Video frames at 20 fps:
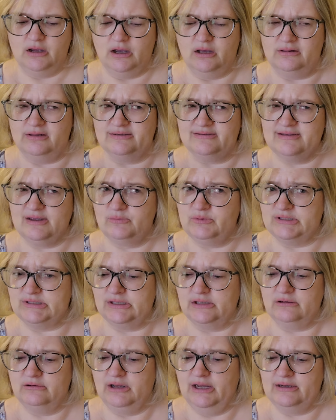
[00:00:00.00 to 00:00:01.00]
unless that was
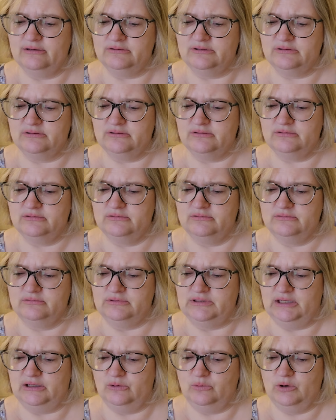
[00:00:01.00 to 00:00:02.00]
Little House
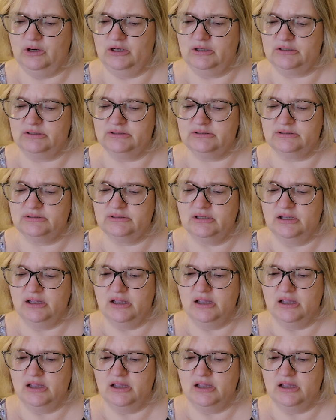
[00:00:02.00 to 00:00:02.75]
Needleworks.